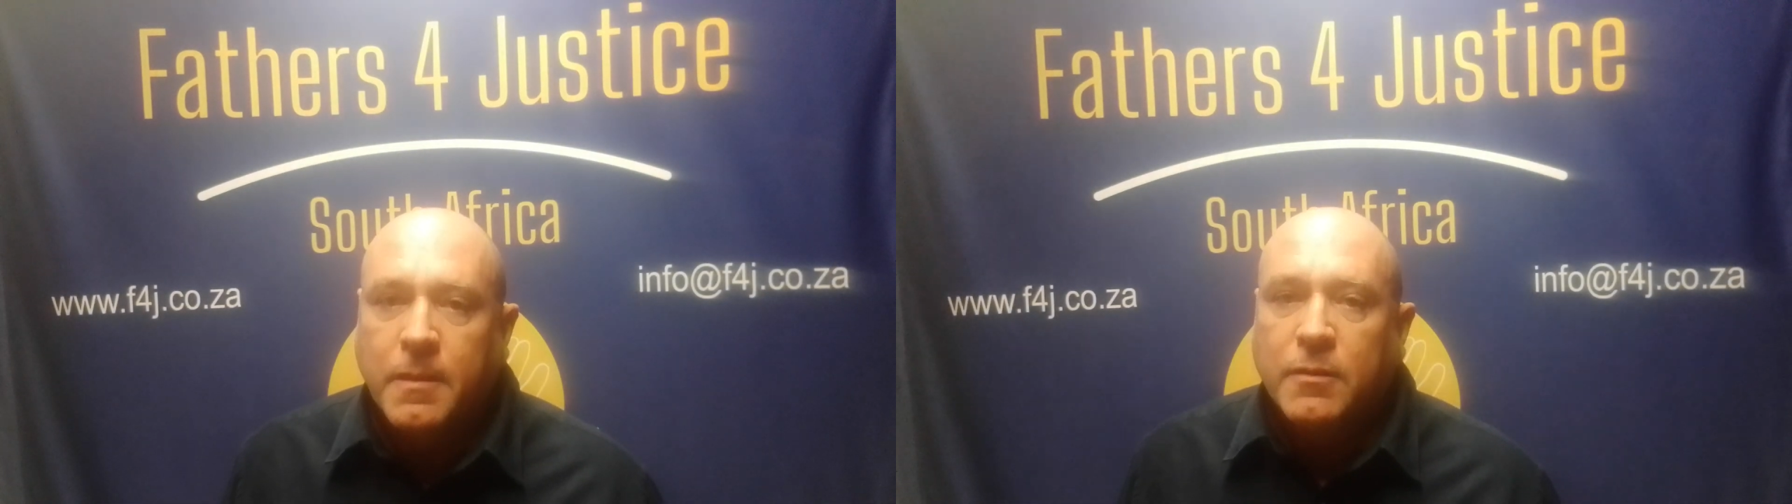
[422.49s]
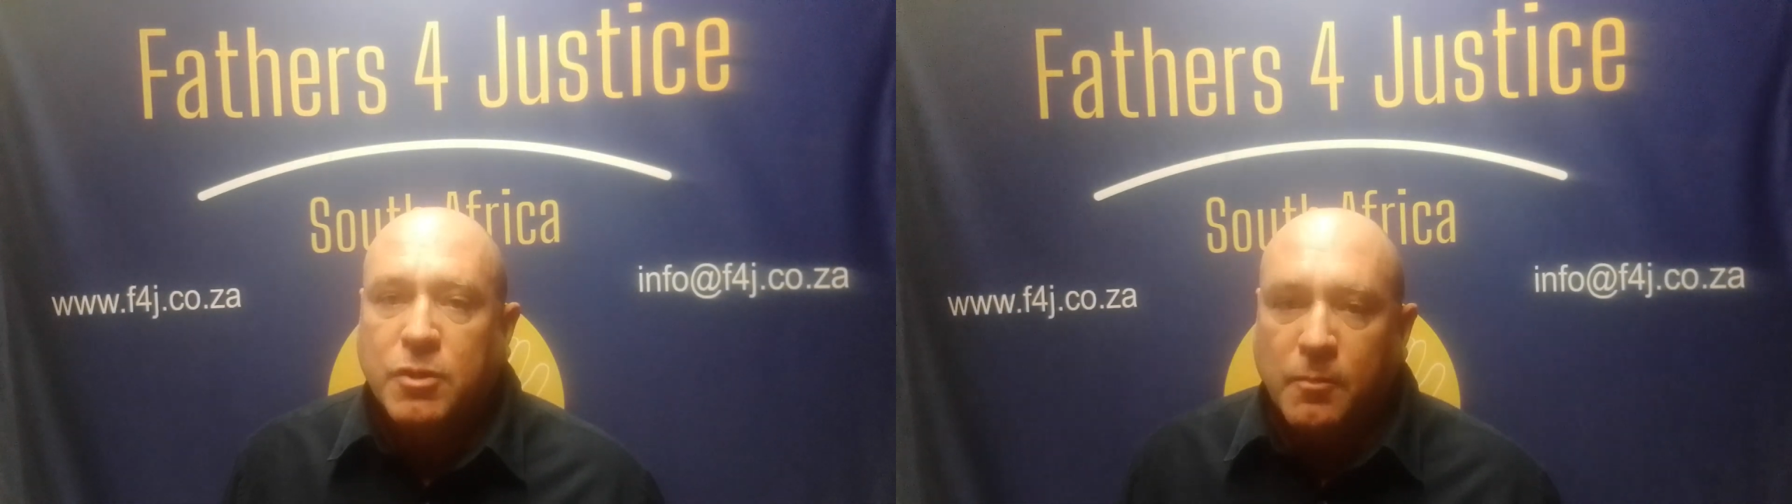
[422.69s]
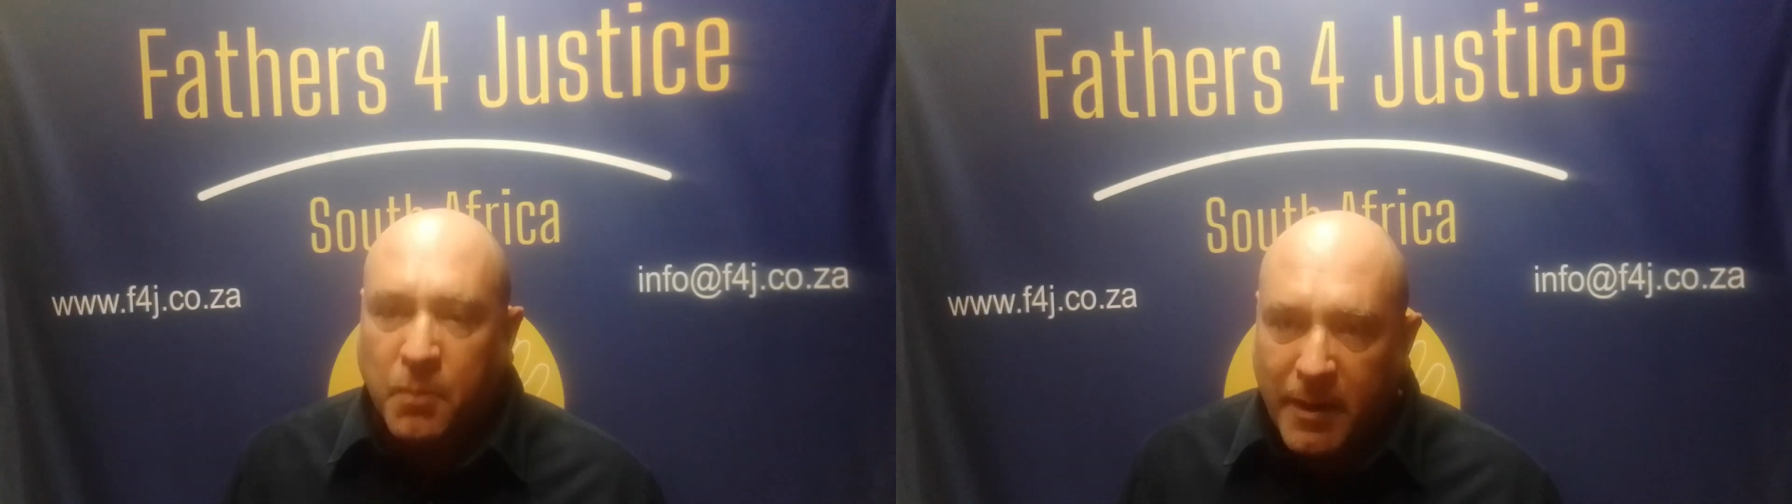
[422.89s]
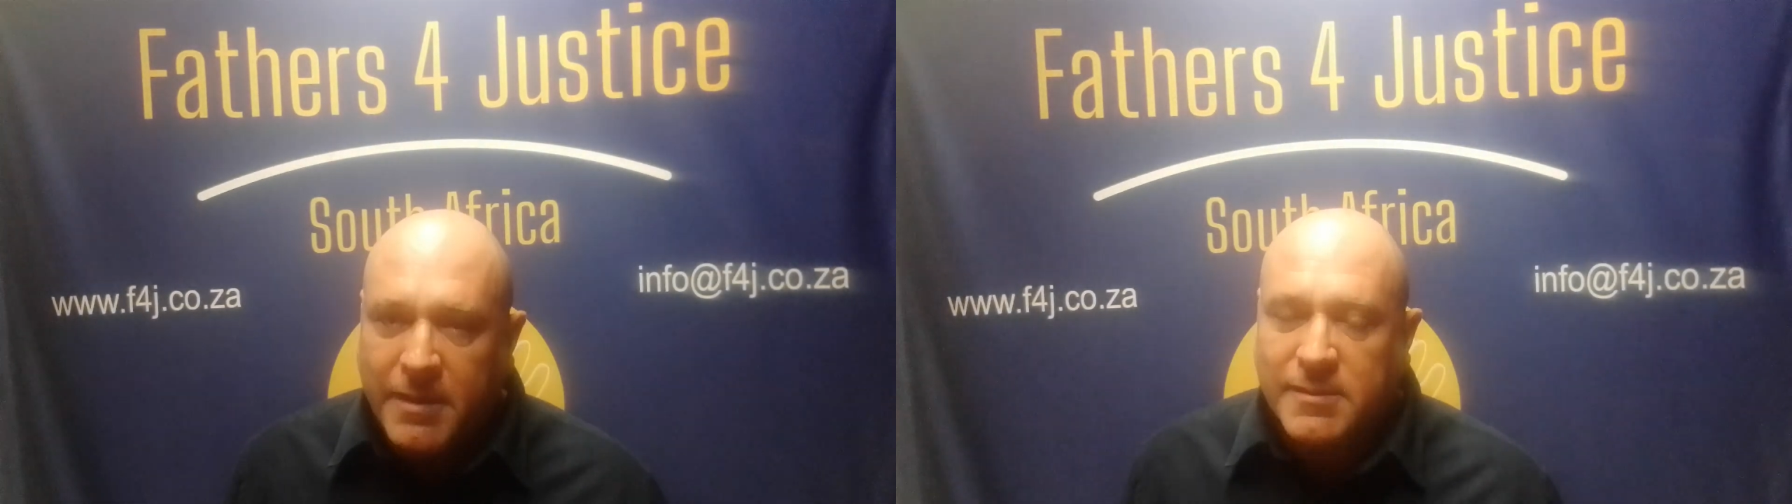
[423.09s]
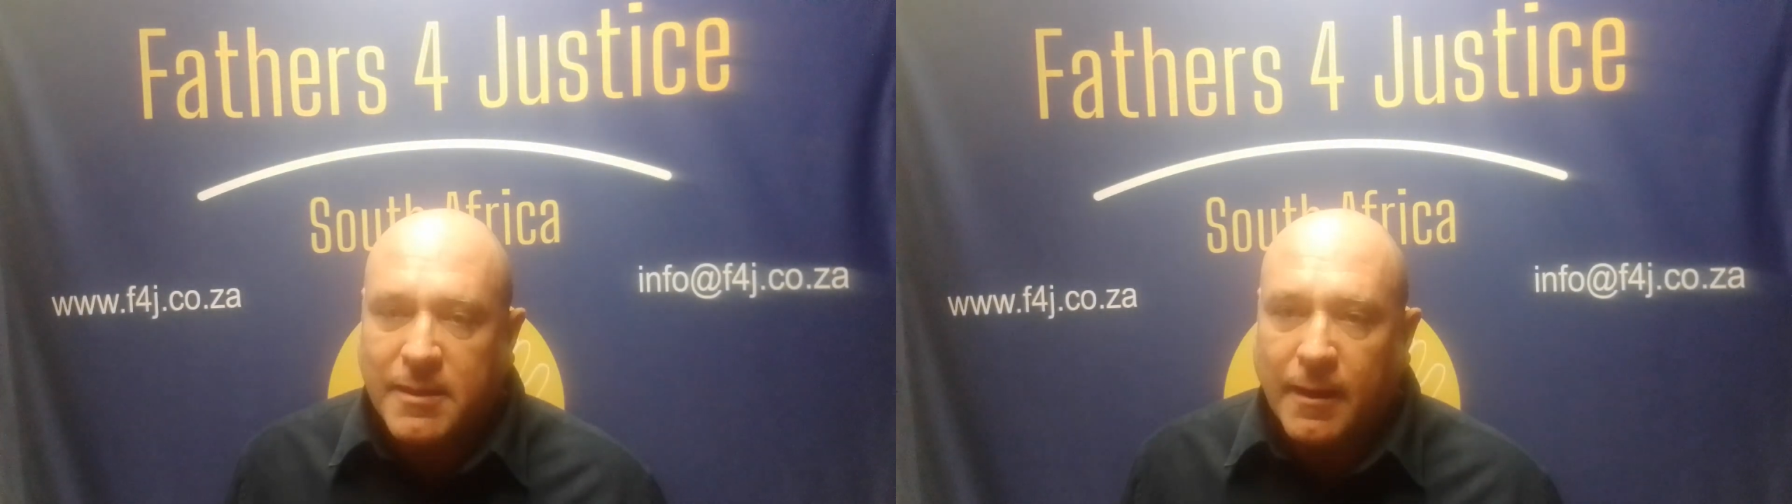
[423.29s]
So
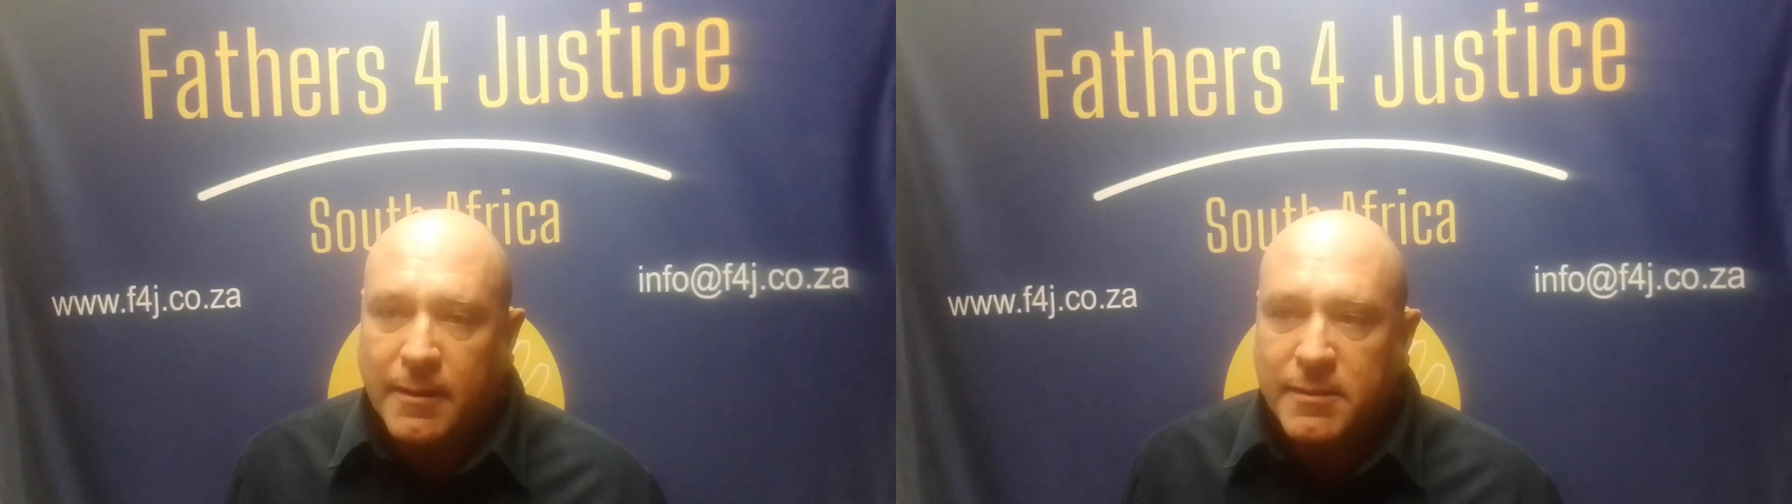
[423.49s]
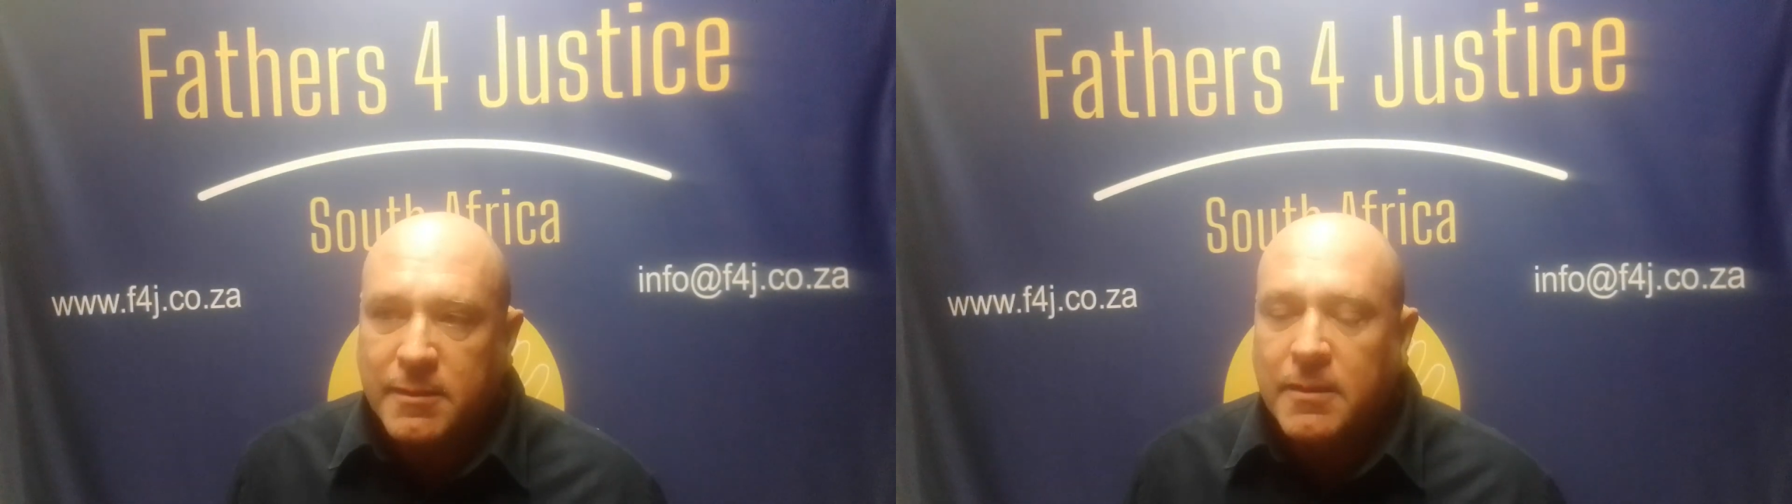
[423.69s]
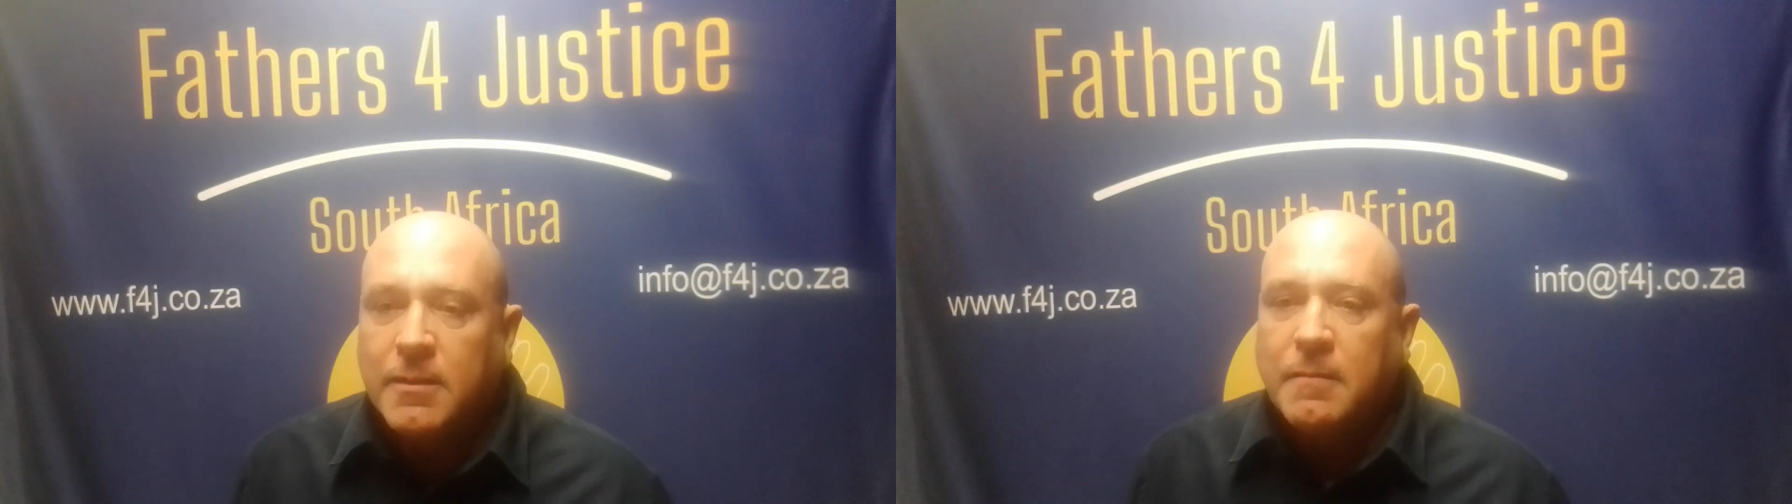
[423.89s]
please, guys,